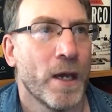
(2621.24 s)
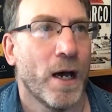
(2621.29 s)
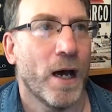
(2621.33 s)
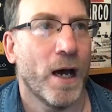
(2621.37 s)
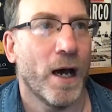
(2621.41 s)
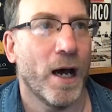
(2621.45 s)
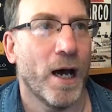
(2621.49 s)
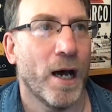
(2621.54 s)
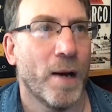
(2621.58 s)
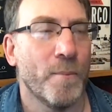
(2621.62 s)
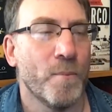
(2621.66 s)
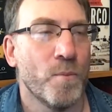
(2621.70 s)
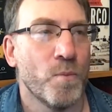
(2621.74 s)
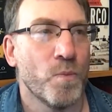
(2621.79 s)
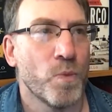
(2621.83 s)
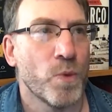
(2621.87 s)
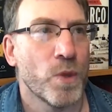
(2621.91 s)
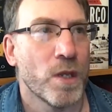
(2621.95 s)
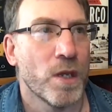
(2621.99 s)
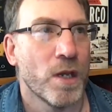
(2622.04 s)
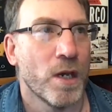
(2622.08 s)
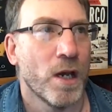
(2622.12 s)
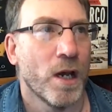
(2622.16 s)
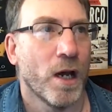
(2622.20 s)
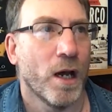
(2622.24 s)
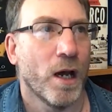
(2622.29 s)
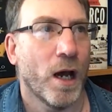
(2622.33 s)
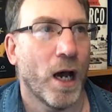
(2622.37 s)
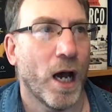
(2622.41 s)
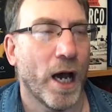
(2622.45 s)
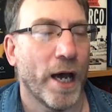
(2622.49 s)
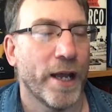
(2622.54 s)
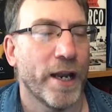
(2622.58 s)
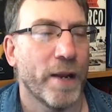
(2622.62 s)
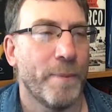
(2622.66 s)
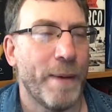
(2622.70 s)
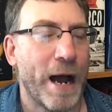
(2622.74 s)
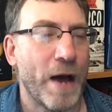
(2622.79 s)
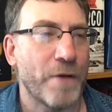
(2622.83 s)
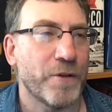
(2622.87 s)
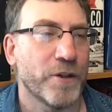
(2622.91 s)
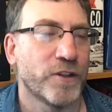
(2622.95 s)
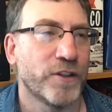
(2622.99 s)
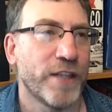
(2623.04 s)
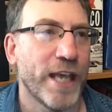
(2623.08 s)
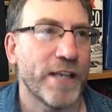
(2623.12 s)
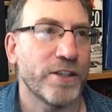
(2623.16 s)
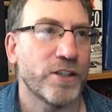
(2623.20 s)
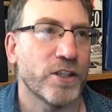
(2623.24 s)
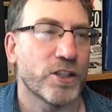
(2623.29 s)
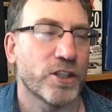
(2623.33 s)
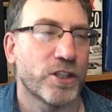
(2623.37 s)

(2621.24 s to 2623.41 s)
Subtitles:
And about the desert